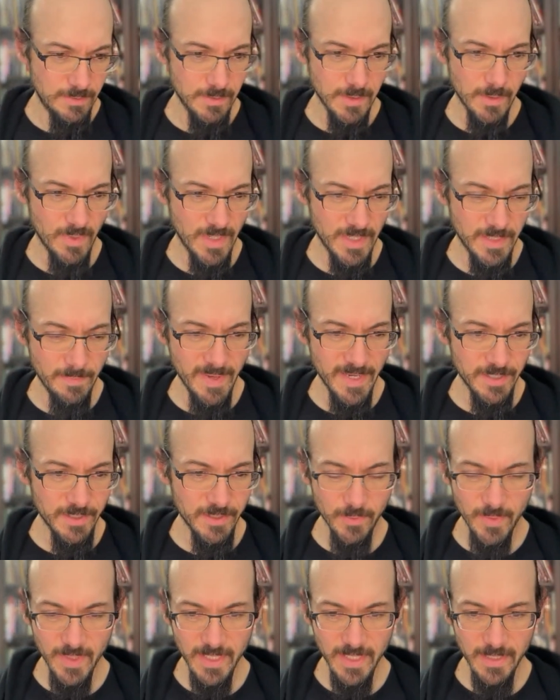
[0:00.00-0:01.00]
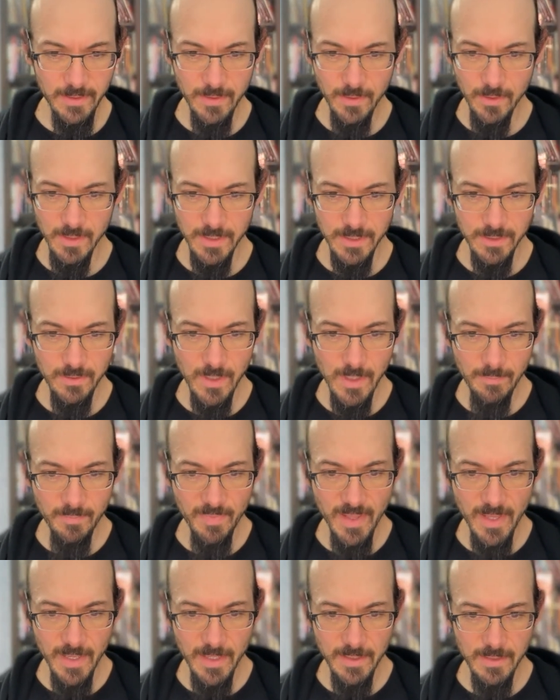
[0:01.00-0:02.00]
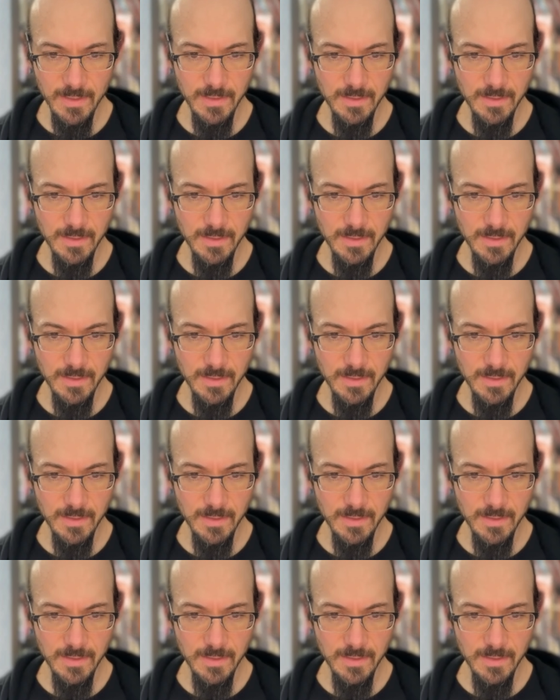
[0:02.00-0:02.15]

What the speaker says: I wanted to make sure we didn't totally drop that.